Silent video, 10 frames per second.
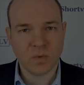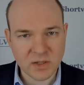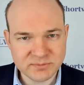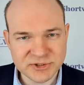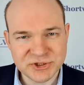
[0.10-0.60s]

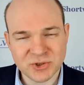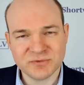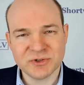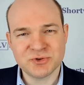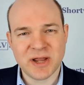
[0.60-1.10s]
Welcome to
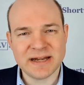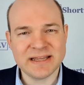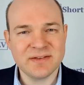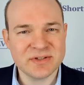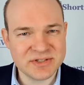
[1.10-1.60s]
Shortview
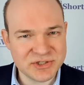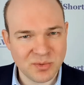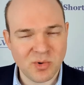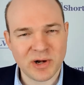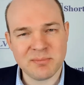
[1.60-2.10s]
Trading. This is
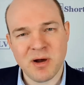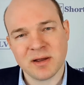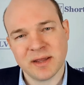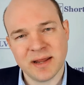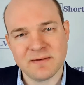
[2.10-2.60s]
your morning
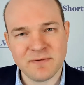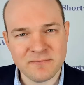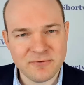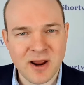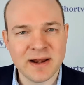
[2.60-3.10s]
market hit for
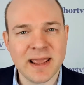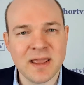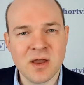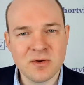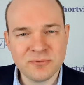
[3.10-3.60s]

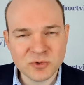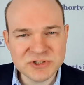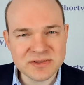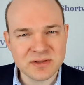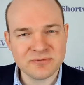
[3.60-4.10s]
Friday,
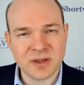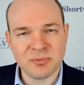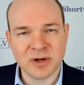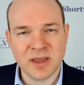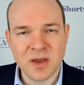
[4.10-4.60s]
14th of
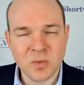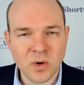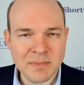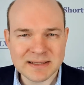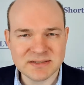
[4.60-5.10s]
February.
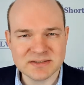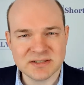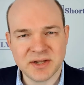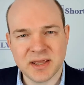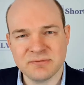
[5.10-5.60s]
What matters
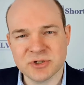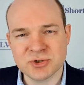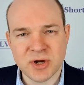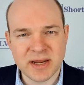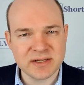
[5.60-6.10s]
today for
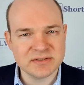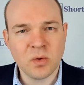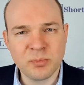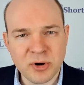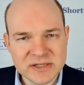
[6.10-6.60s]
traders?
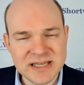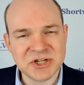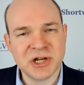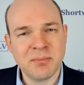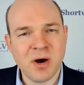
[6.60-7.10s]
Well, price
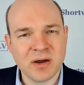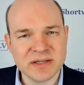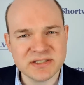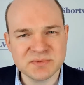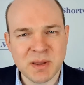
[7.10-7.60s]
action in
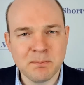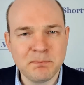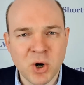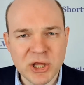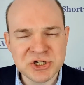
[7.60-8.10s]
markets has been
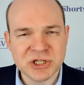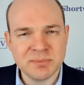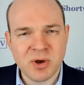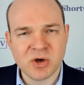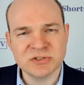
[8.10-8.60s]
bullish in the
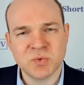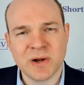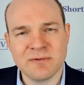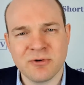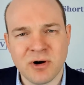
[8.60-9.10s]
past 24